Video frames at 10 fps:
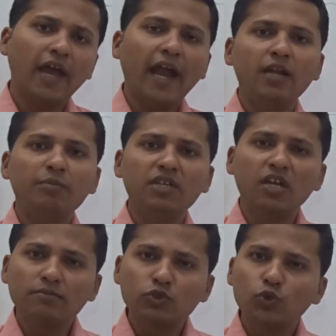had
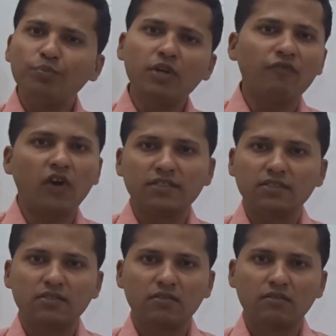become super
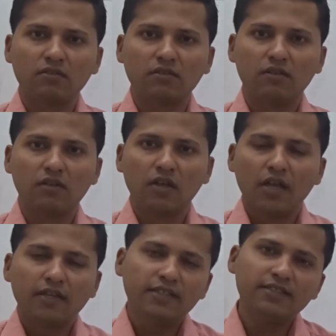fast.
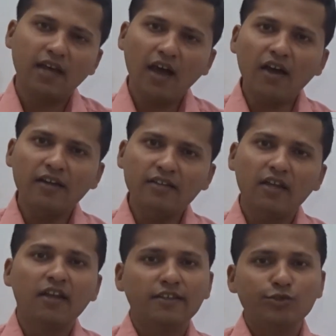His heart
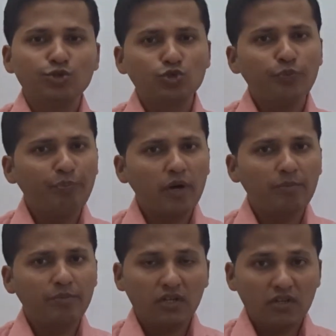used to
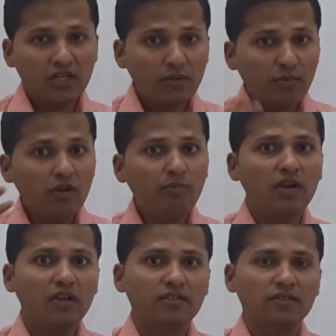pump double
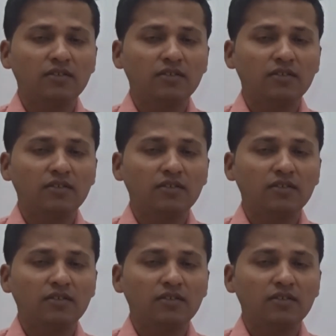blood